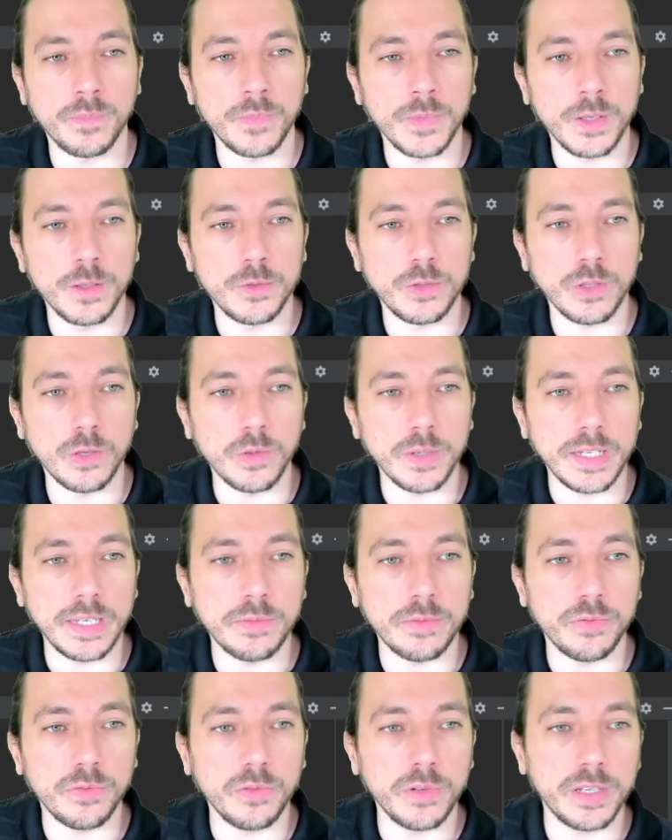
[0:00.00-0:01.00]
So if
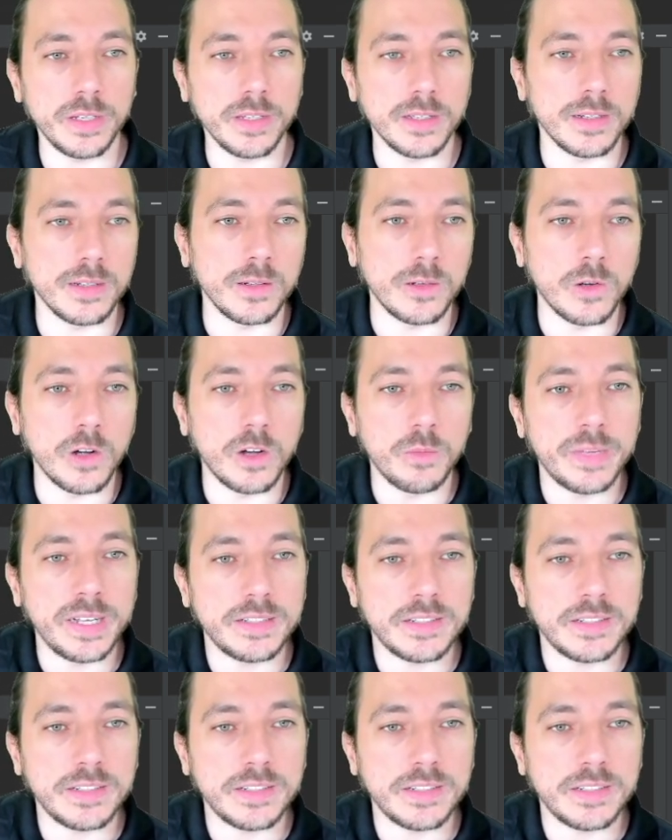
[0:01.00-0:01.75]
we uncomment